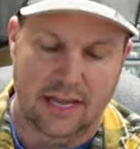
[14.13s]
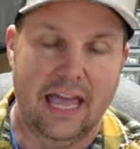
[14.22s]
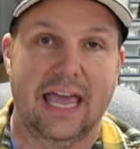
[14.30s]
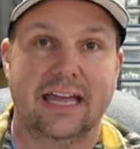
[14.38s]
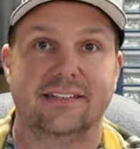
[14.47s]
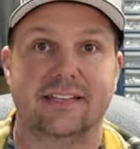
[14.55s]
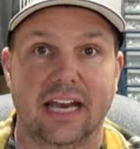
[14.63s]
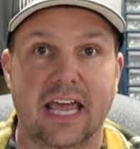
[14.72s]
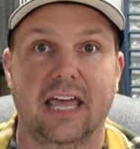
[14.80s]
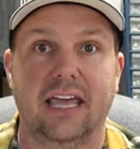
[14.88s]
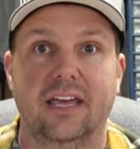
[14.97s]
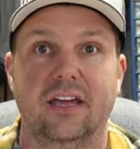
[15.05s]
And
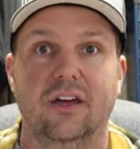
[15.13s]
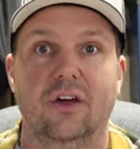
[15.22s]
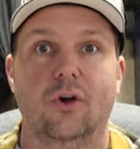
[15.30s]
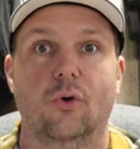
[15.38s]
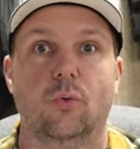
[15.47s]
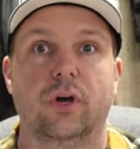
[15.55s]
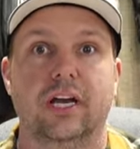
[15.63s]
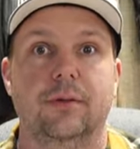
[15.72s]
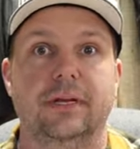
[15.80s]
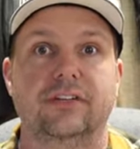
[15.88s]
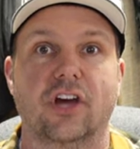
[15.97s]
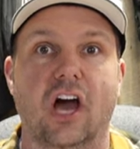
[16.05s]
today, we're going to
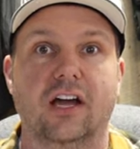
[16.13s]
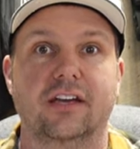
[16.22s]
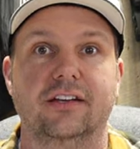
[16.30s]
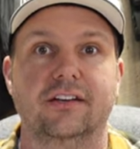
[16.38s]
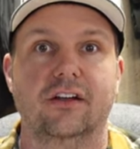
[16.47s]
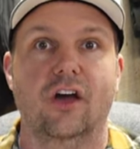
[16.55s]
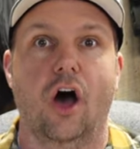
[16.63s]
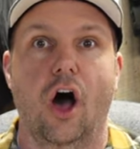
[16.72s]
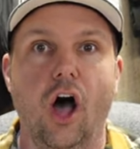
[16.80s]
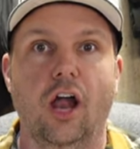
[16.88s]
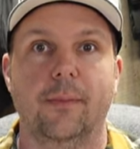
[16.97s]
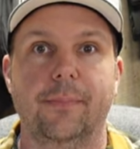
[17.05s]
be talking
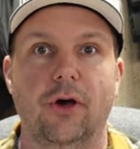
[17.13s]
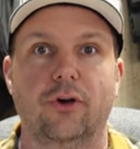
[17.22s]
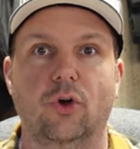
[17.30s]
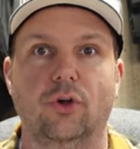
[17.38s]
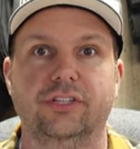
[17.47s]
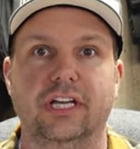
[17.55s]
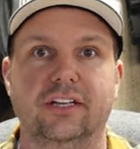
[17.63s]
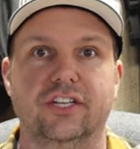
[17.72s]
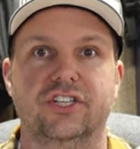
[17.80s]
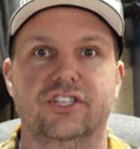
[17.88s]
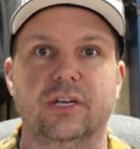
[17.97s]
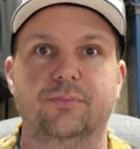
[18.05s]
all about old
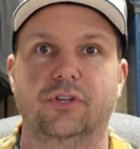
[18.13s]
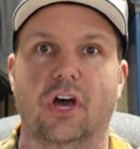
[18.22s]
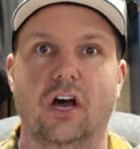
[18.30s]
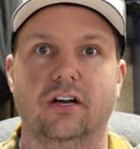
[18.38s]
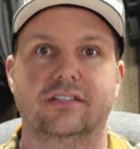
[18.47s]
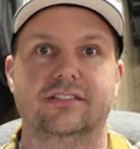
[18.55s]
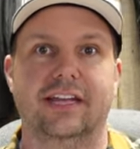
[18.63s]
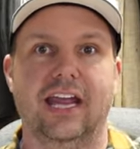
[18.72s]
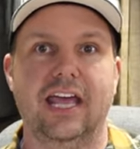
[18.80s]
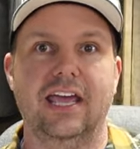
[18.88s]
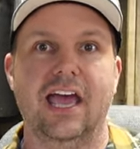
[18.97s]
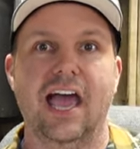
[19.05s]
English sheepdogs.
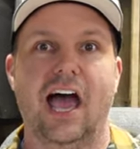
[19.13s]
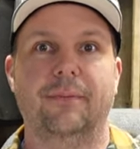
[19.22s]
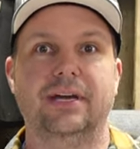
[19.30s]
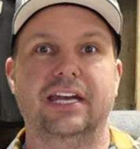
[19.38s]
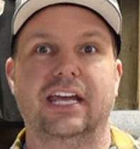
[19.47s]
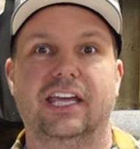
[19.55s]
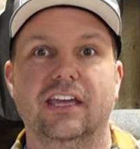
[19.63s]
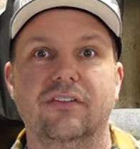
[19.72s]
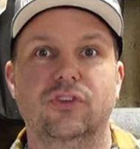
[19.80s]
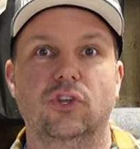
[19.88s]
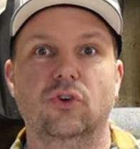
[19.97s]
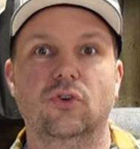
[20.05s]
Today, I'm going to give
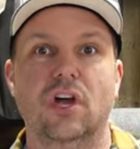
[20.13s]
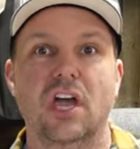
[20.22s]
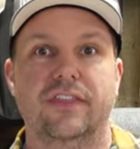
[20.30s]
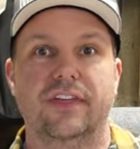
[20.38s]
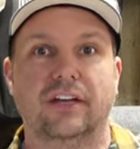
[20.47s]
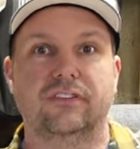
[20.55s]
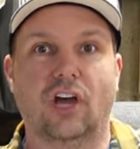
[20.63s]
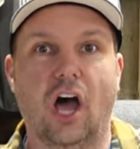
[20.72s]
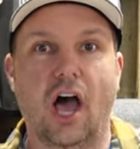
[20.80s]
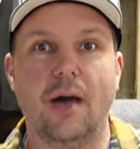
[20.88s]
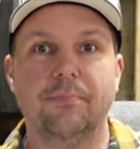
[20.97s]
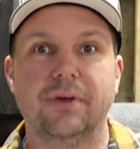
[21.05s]
you the
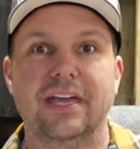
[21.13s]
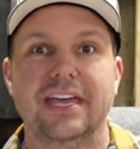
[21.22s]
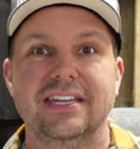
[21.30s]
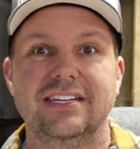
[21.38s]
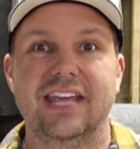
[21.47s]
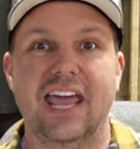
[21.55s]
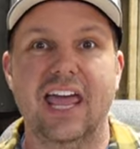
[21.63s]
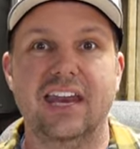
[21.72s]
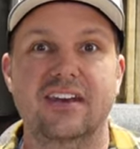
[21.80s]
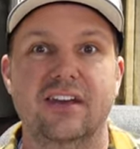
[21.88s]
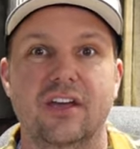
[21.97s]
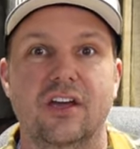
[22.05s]
top
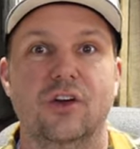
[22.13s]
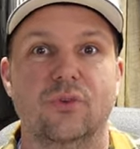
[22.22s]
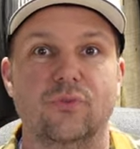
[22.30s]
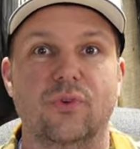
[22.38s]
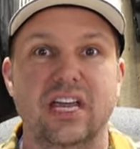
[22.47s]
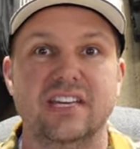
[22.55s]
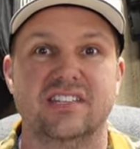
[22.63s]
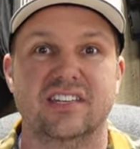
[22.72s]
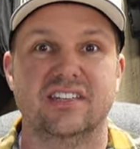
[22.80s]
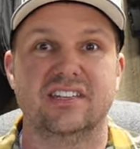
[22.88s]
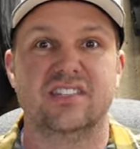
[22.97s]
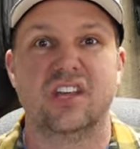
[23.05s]
10
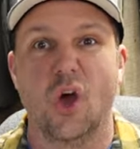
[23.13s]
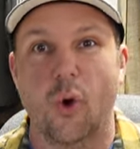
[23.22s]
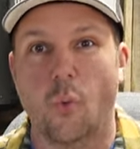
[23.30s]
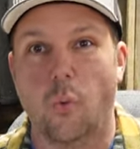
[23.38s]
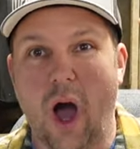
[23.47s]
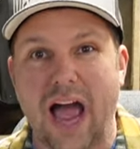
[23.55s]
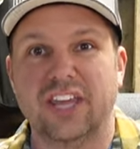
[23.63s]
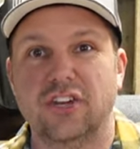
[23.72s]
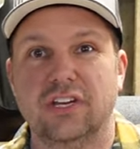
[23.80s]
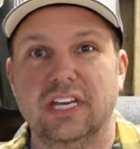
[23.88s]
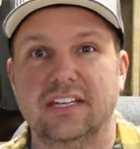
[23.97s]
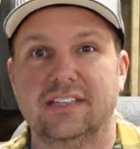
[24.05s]
reasons why you
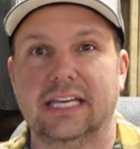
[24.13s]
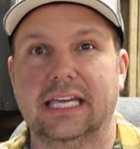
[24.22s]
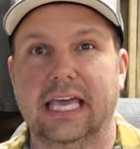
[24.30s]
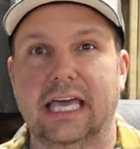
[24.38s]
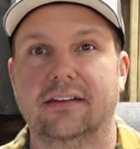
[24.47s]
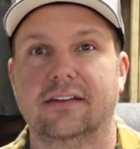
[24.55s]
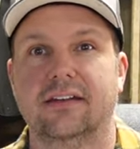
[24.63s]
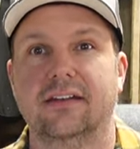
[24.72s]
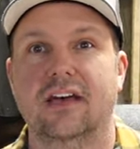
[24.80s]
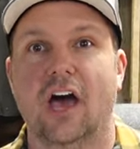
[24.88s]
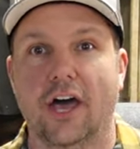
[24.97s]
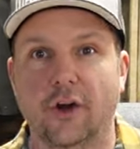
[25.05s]
need to get
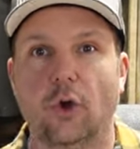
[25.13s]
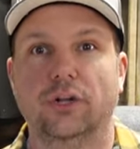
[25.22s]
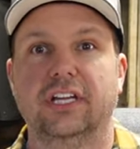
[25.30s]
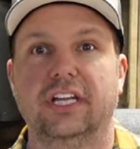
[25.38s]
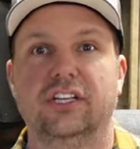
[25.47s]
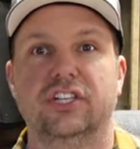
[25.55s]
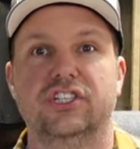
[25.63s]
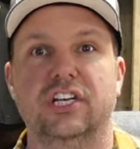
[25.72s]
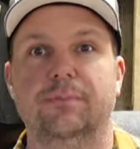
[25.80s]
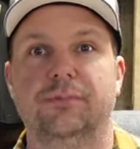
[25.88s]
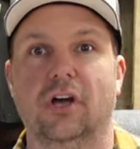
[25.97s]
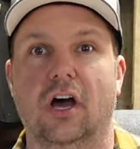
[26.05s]
an old English
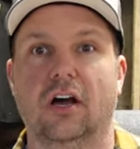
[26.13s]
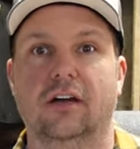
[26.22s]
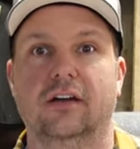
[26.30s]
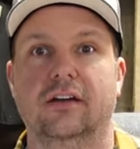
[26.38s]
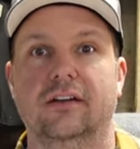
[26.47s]
sheepdog.